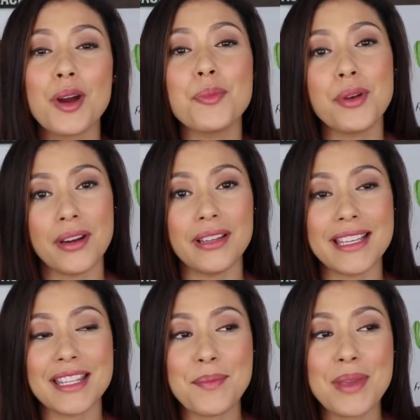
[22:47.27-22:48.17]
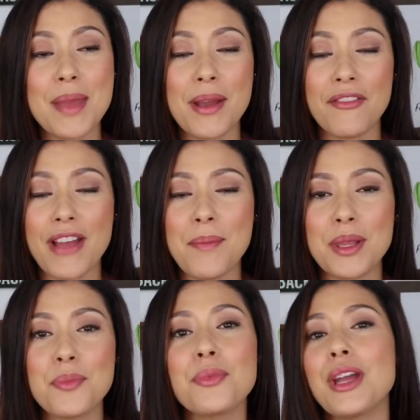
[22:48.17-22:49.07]
our prayer list that me and my
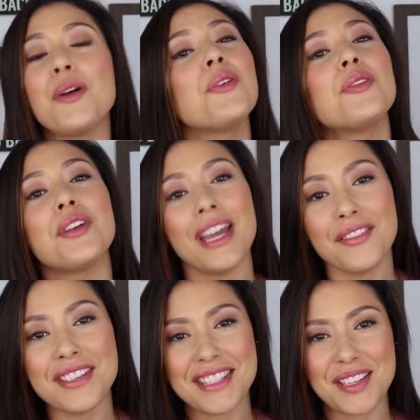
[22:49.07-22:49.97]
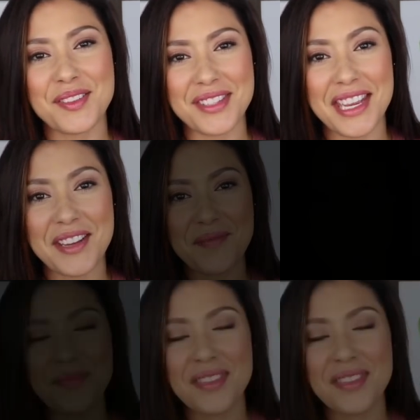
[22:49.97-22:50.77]
family pray over every single day.